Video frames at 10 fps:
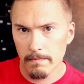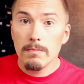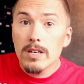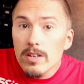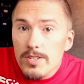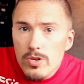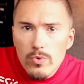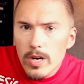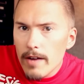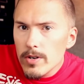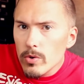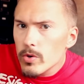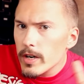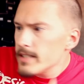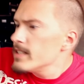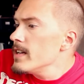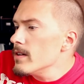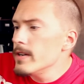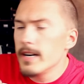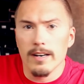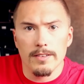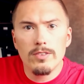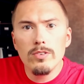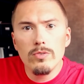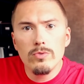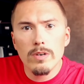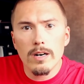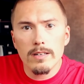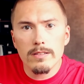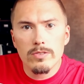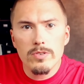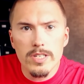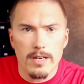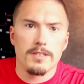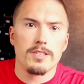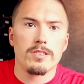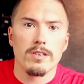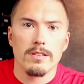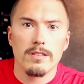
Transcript: because you would have no criteria to judge